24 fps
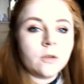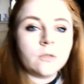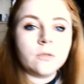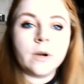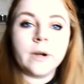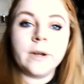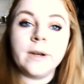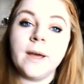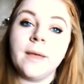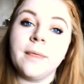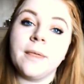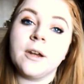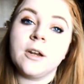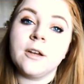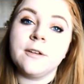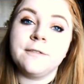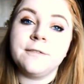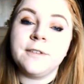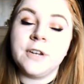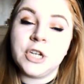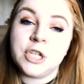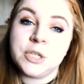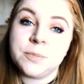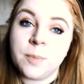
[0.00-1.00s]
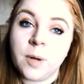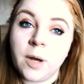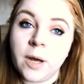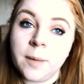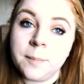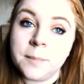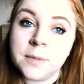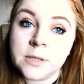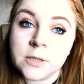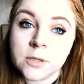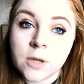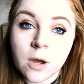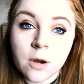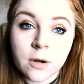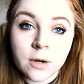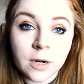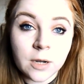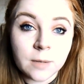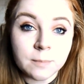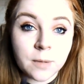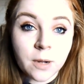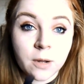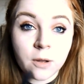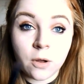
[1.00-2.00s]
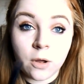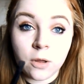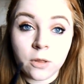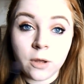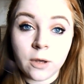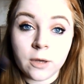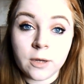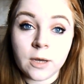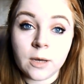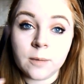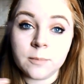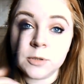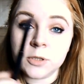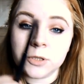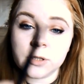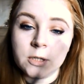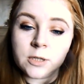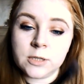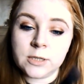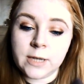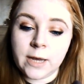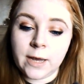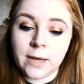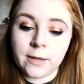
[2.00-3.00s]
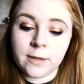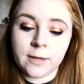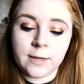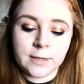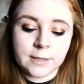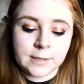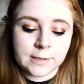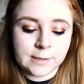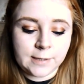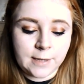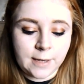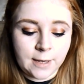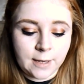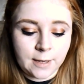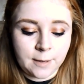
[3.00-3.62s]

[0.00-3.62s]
Right, now that I've finished my mascara and my eyeliner, I'm just going to take this